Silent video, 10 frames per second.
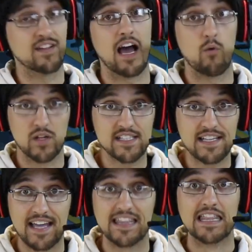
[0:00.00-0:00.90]
You've got, once
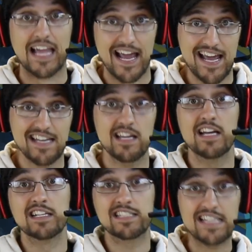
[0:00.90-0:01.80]
again, land,
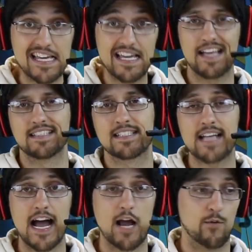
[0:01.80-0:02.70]
sea, and
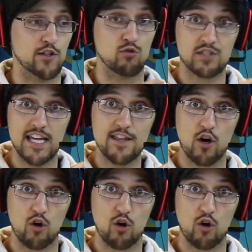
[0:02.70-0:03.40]
sky. When you see